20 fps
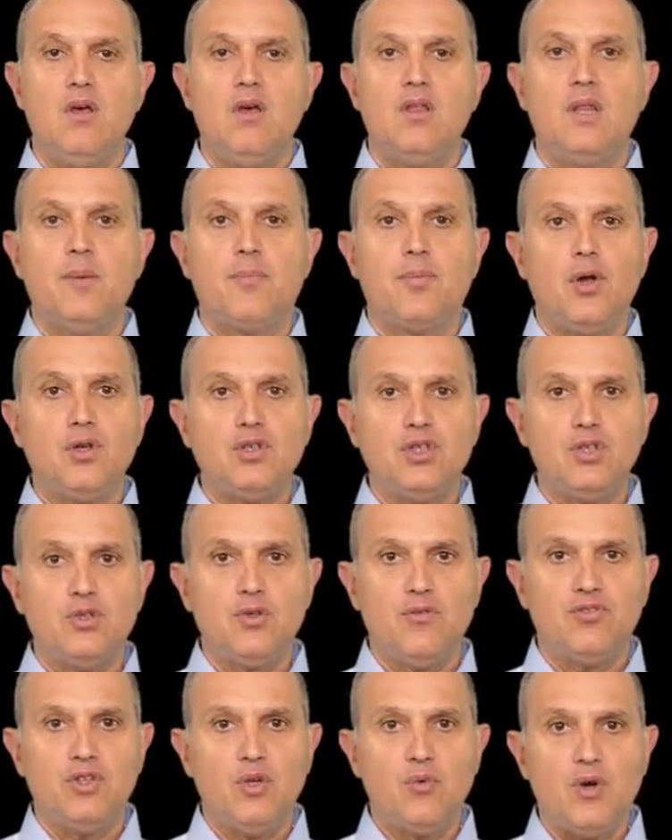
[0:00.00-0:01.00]
The process
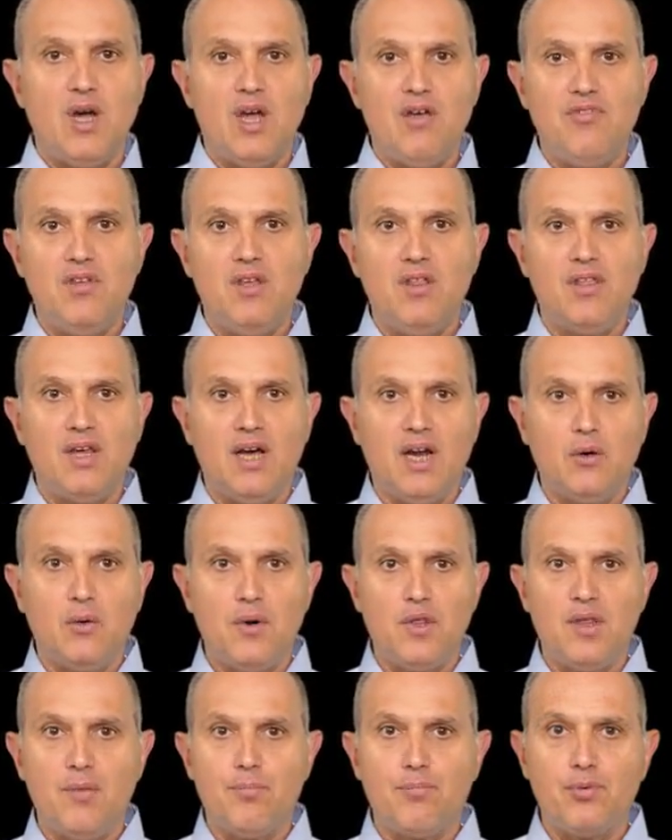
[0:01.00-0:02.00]
of deriving the
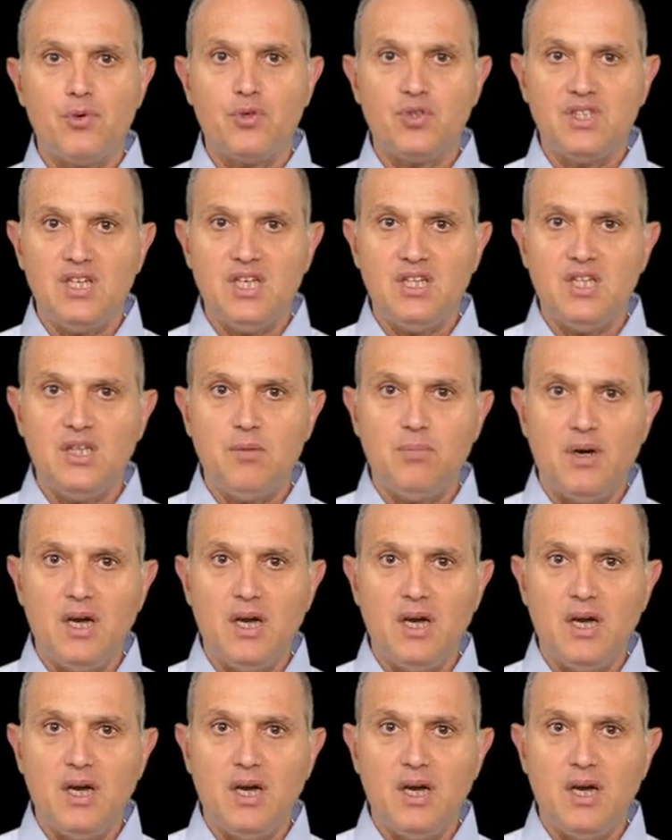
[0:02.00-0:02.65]
algorithm proceeded